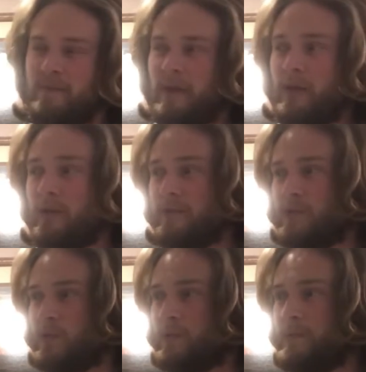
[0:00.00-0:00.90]
I love
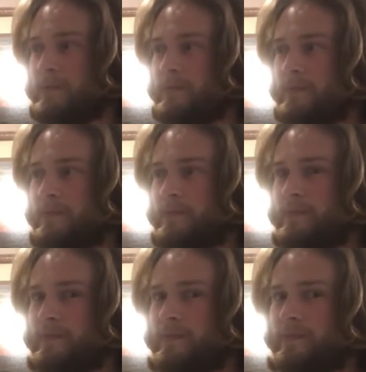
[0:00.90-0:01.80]
school.
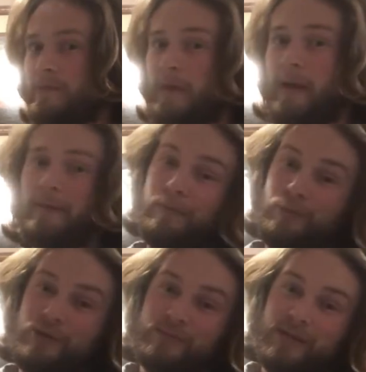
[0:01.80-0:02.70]
I mean,
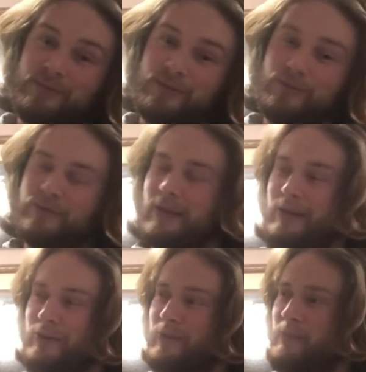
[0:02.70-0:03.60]
sometimes I do. I
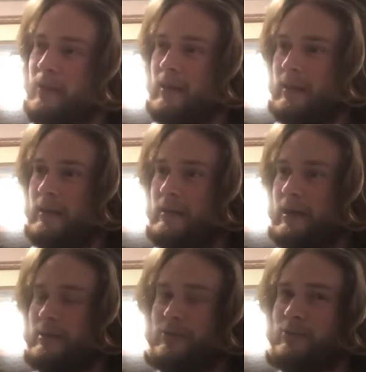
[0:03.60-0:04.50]
don't
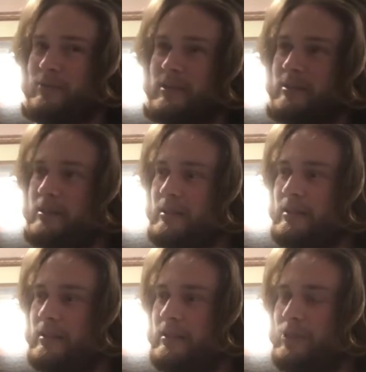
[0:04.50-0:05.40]
know.
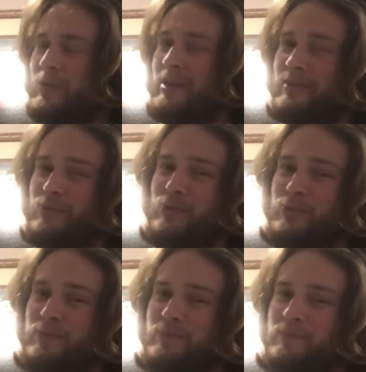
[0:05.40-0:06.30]
Do I love
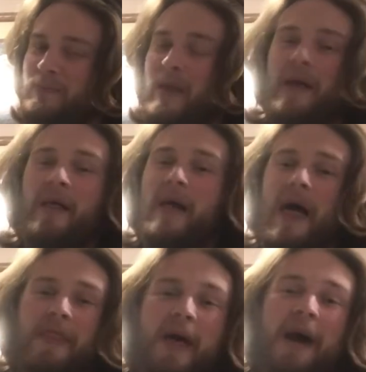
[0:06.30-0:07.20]
school?
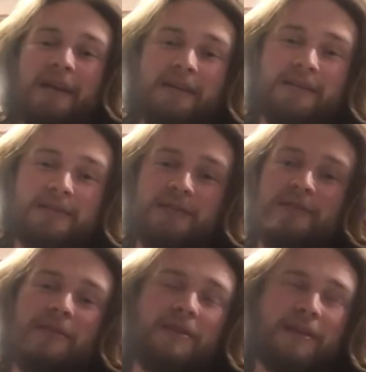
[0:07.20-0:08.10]
That is
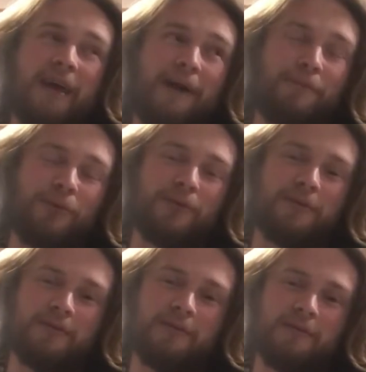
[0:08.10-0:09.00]
not important.
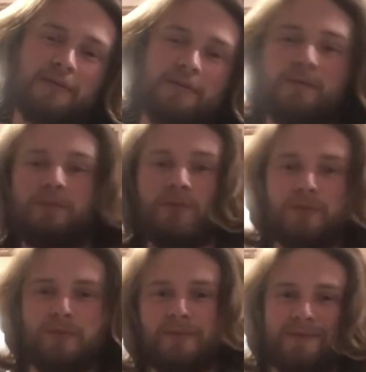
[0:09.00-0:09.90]
Ooh.